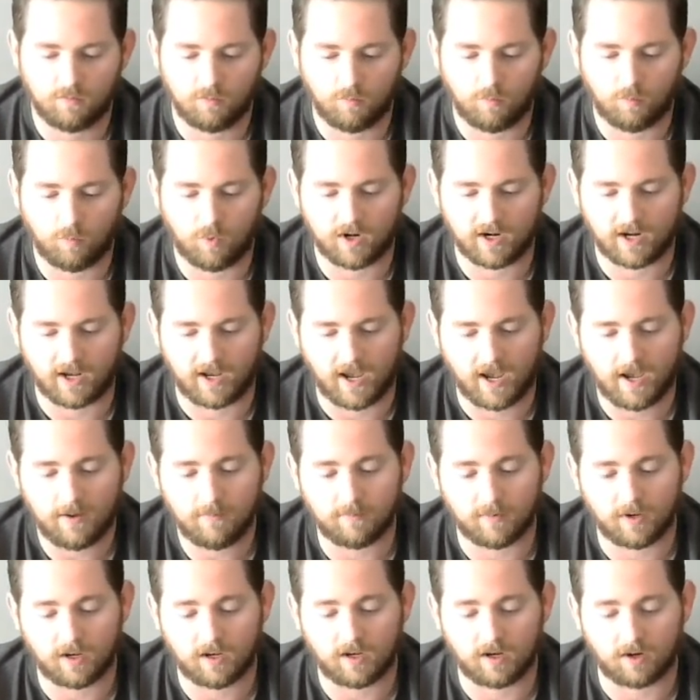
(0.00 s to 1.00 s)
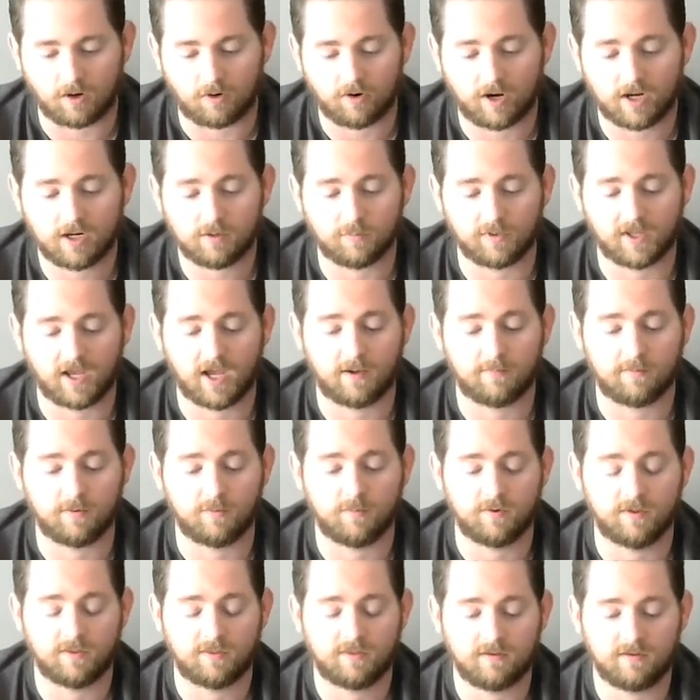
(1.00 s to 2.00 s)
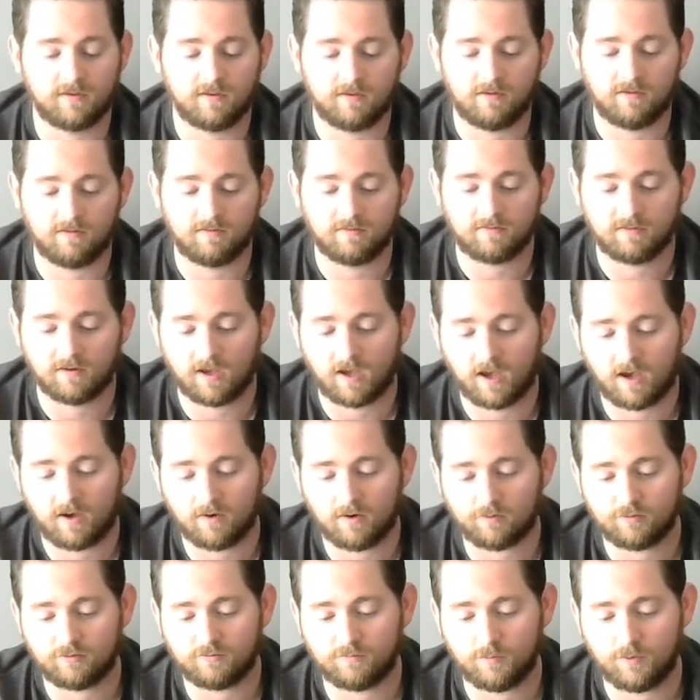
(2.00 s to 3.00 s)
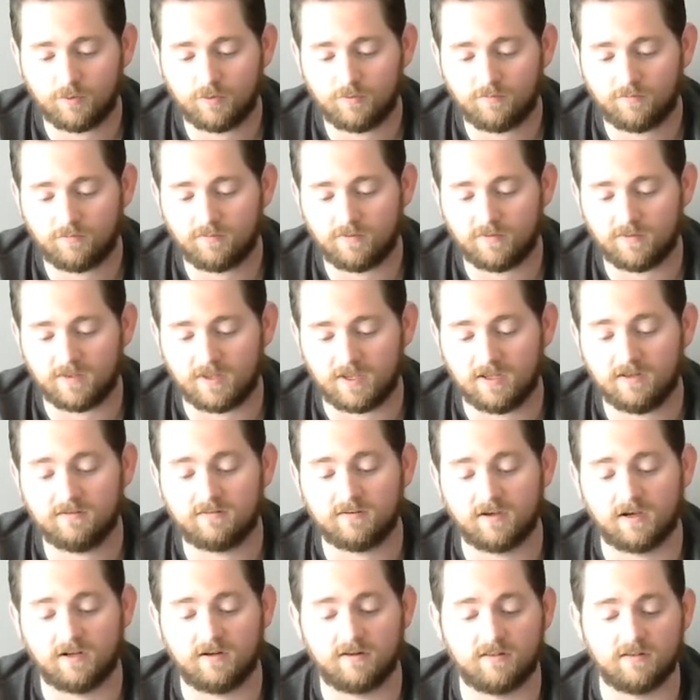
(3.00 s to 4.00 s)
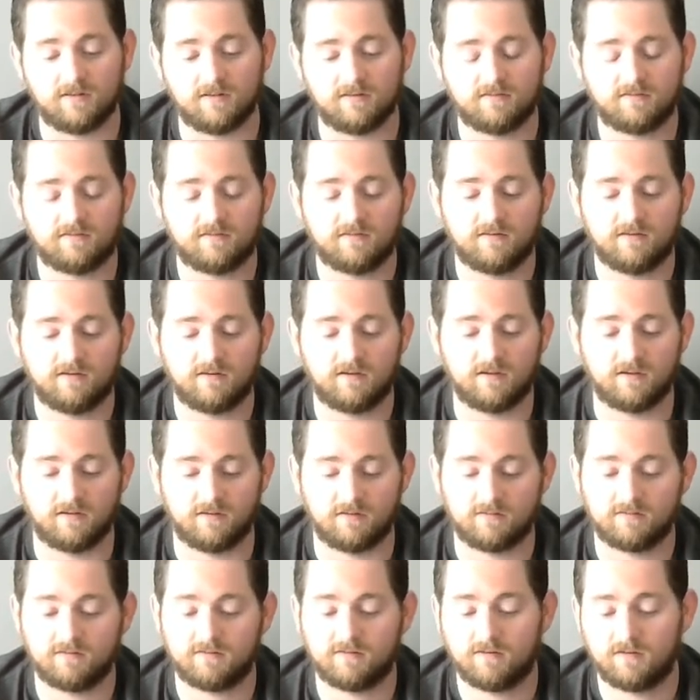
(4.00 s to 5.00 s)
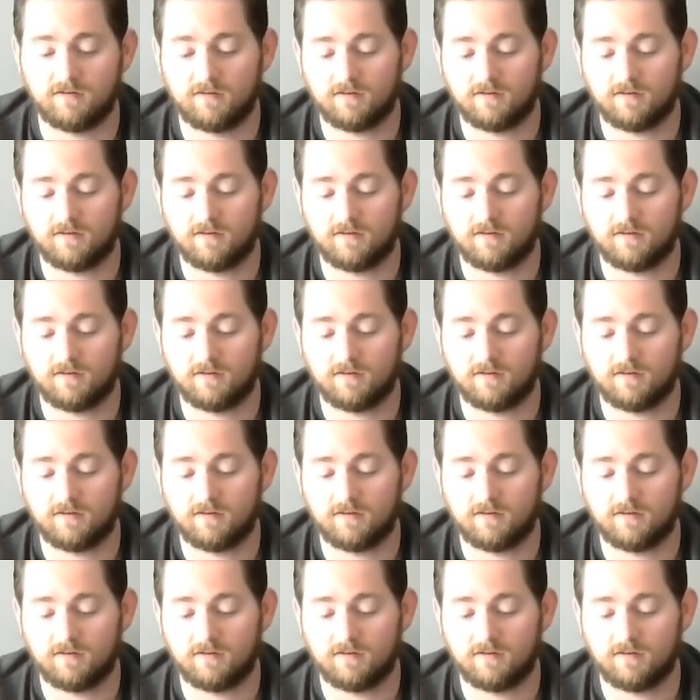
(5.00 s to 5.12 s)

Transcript: What I am incredibly happy with is how smooth the inside of this is.